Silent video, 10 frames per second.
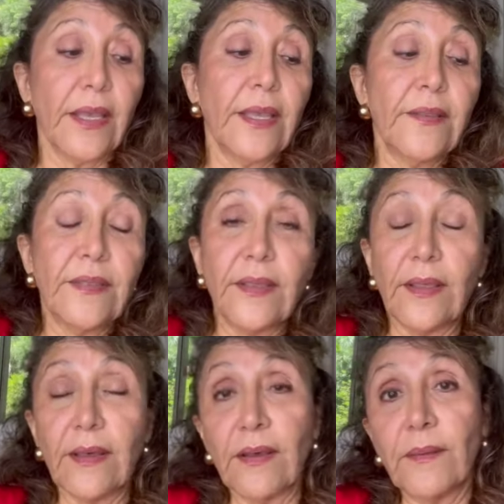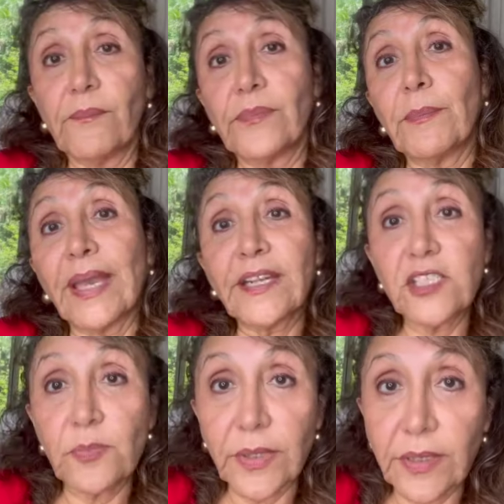in the
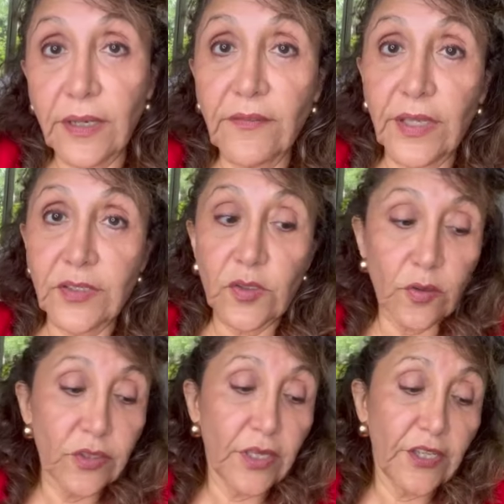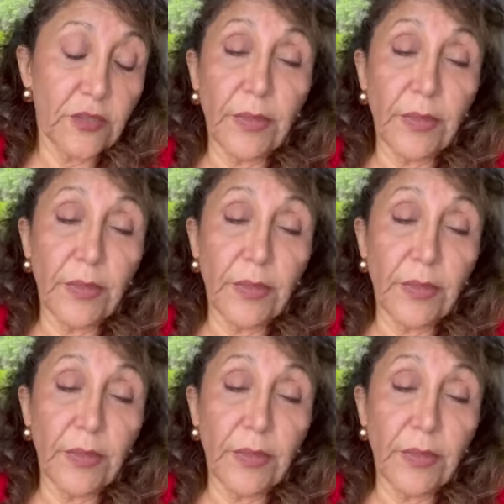management of the association.